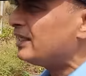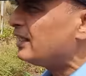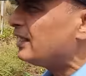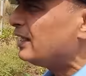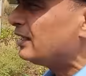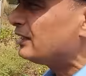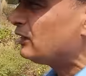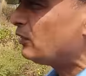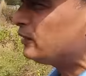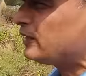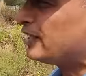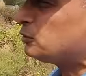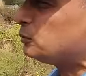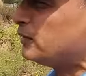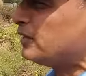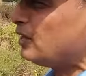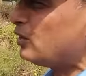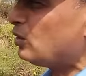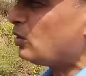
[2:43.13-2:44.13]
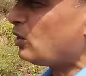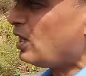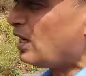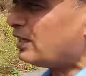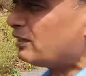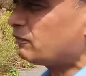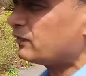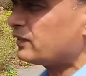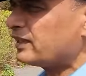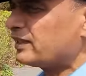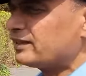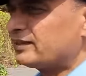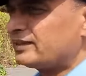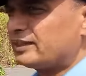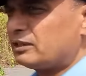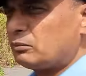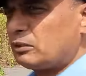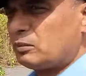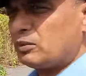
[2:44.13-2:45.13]
Now, there's been a lot of
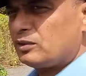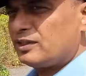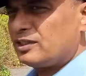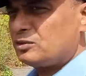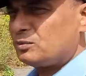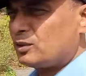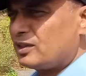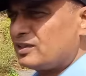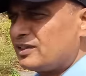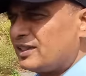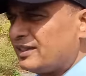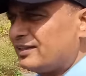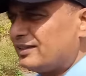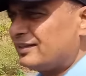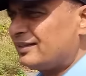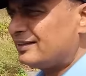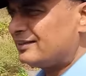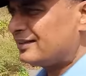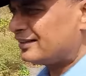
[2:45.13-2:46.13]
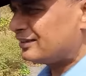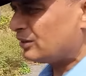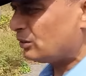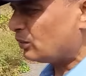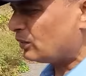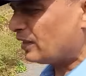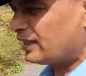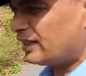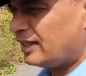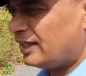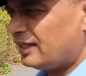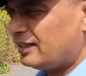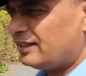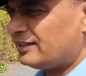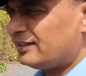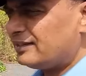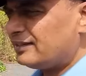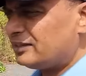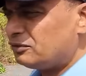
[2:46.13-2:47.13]
criticism about this motorcycle. This doesn't look like Harley.
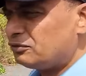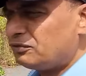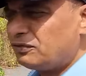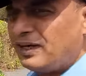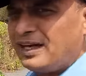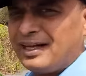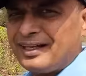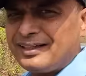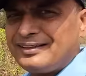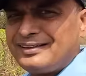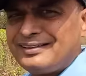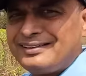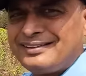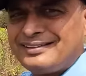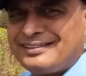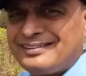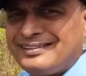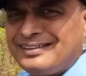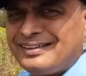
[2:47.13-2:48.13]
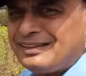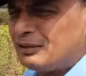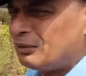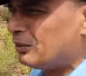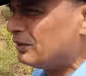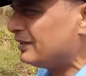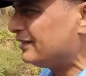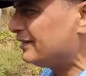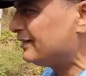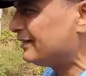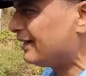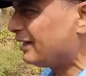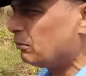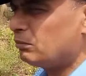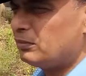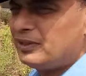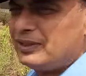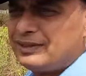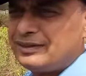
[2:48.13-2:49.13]
This is fake. This is Hero. This is
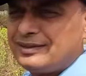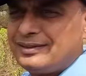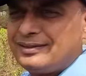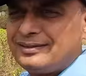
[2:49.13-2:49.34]
rubbish. This is